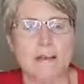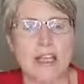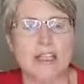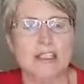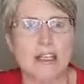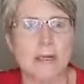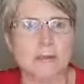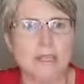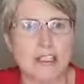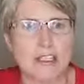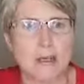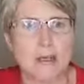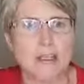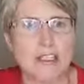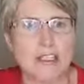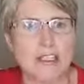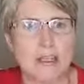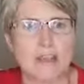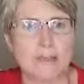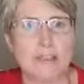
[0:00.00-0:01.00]

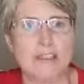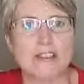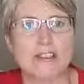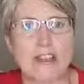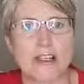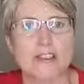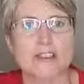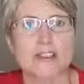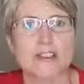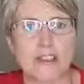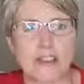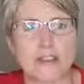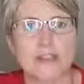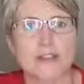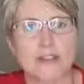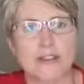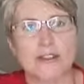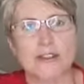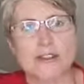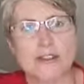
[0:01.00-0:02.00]

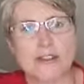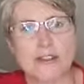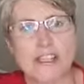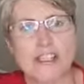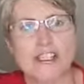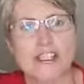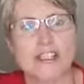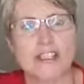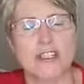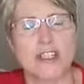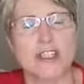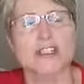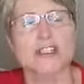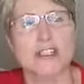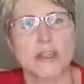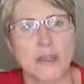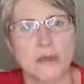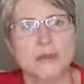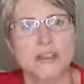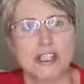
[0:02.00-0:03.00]

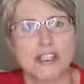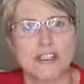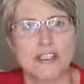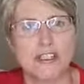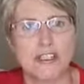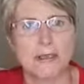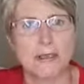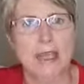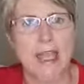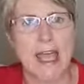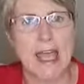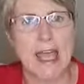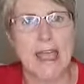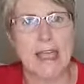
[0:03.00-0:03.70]
www.goodfoodnutrition.co.uk,